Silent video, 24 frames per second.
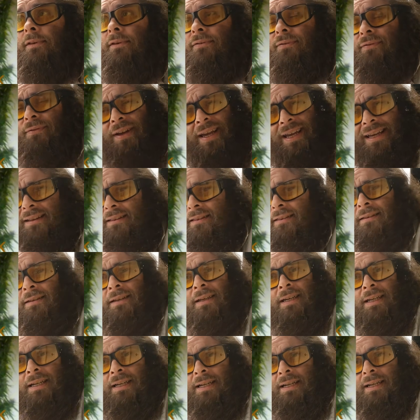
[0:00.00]
the faith
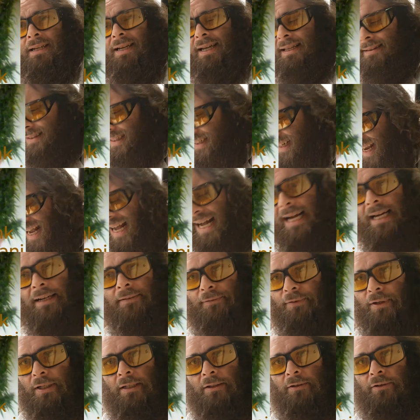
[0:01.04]
and the
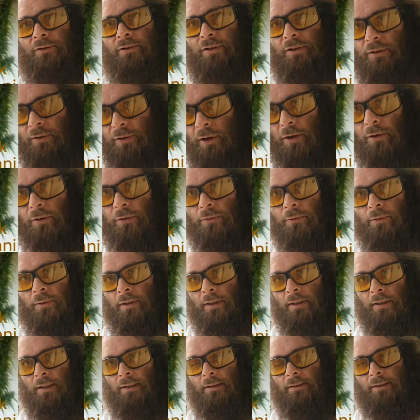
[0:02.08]
confidence to know
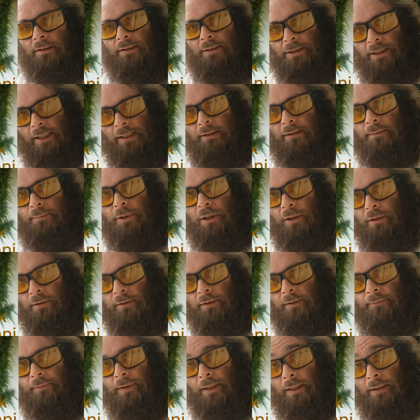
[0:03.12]
that Jacob
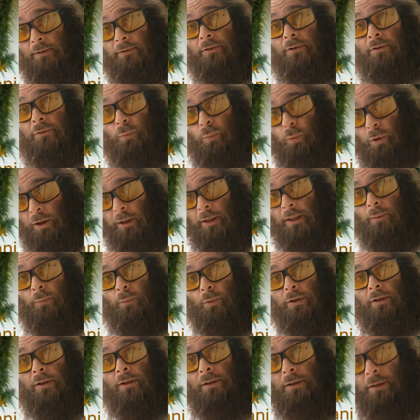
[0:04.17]
Cultivates is working
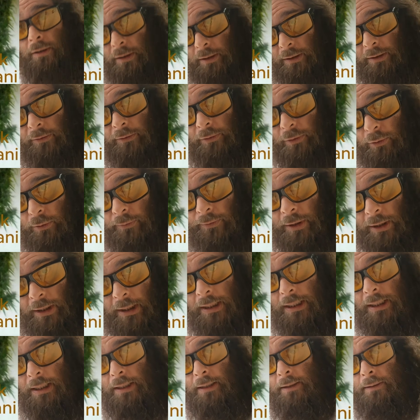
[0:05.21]
with the goods over
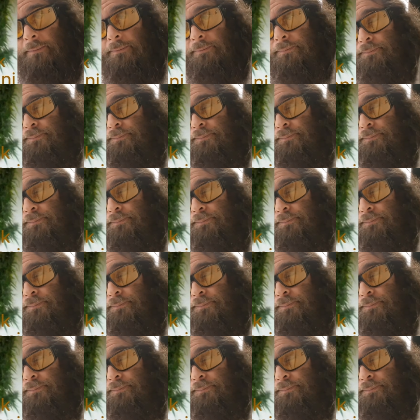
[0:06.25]
here.